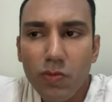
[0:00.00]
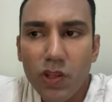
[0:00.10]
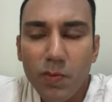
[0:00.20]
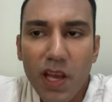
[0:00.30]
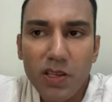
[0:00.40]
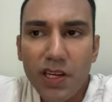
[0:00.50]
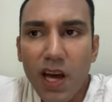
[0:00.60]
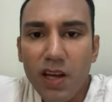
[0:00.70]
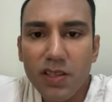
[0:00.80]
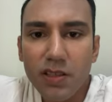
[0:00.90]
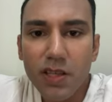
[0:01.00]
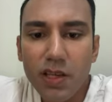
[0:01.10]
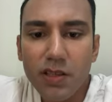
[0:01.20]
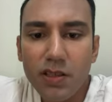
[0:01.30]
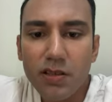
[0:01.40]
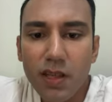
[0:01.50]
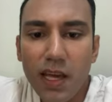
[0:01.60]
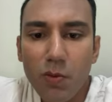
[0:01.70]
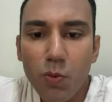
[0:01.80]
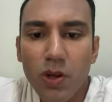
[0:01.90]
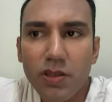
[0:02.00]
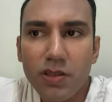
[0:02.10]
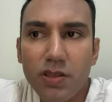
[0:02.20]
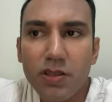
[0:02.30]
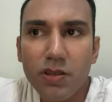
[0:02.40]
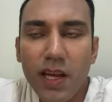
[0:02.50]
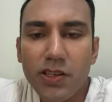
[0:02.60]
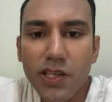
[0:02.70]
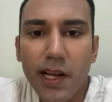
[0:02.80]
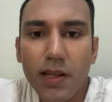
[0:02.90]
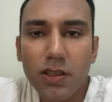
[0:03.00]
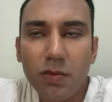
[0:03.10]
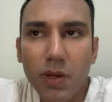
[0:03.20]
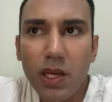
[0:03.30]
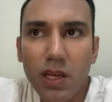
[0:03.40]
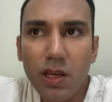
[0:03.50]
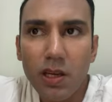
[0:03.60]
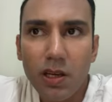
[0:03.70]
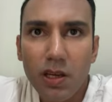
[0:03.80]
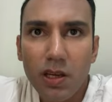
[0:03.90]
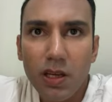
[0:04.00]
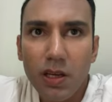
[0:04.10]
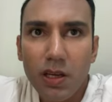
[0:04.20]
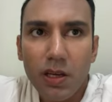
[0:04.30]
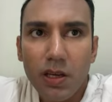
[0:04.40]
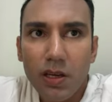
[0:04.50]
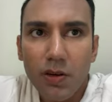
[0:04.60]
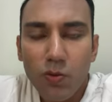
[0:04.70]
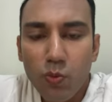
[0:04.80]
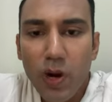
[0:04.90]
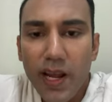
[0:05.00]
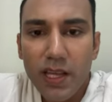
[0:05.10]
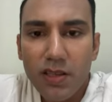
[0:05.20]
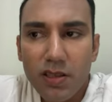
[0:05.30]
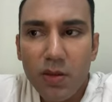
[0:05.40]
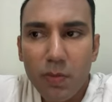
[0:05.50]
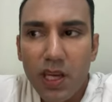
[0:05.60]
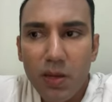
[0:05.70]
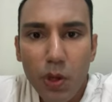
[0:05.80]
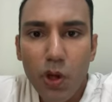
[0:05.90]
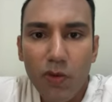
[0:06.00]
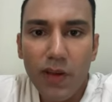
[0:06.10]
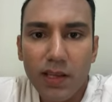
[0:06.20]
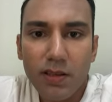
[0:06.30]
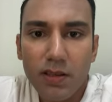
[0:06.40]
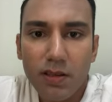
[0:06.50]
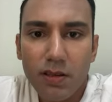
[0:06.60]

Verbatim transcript: especially narcissists, they want their child to be raised to be perfect,